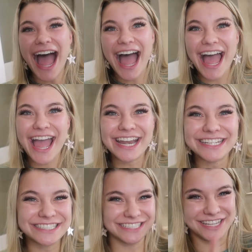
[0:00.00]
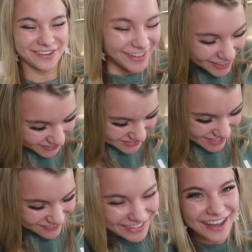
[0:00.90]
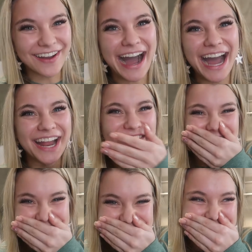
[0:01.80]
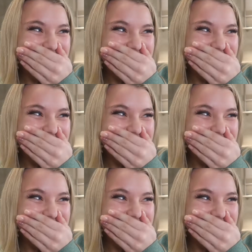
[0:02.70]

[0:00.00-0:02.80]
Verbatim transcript: and she's on her way to the hotel right now. I'm